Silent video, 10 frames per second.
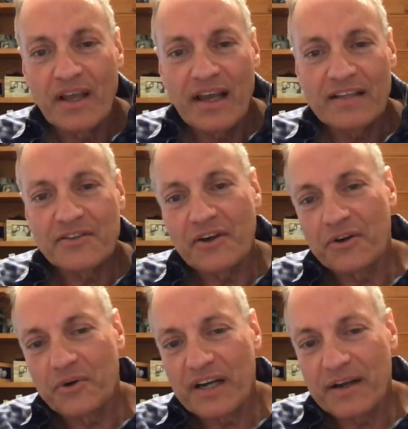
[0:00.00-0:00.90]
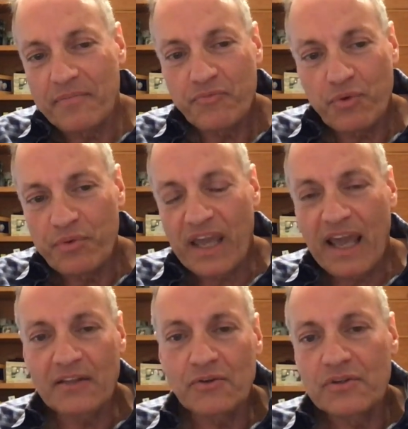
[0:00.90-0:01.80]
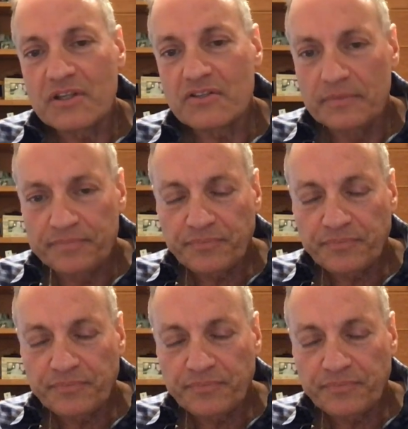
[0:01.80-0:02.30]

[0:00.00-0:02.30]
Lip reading: And so what we can do is